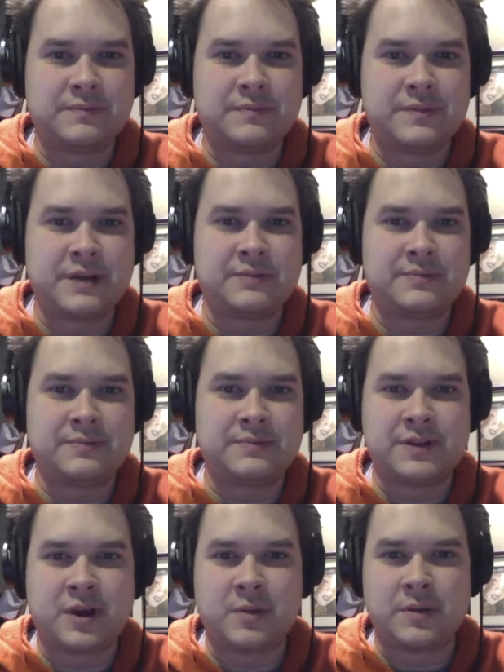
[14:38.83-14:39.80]
not
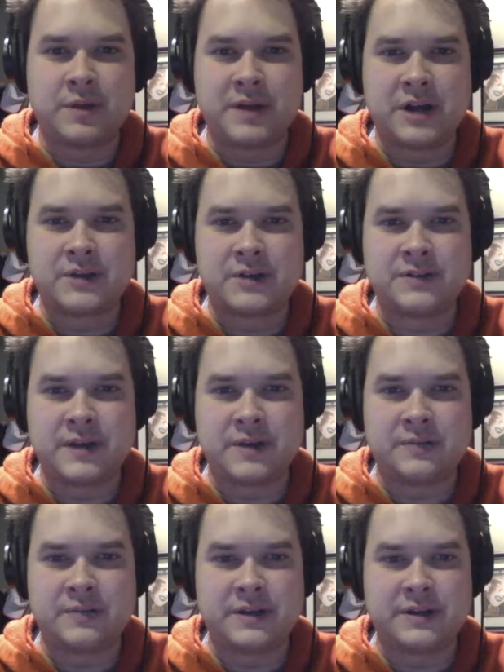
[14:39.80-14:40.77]
terribly obnoxious, I
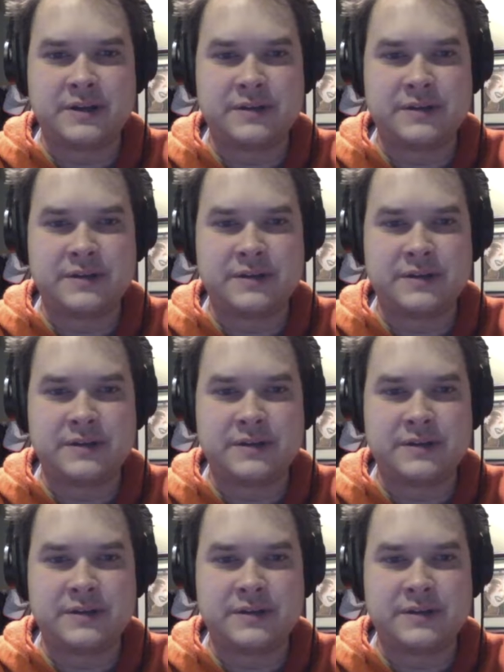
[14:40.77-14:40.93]
don't think.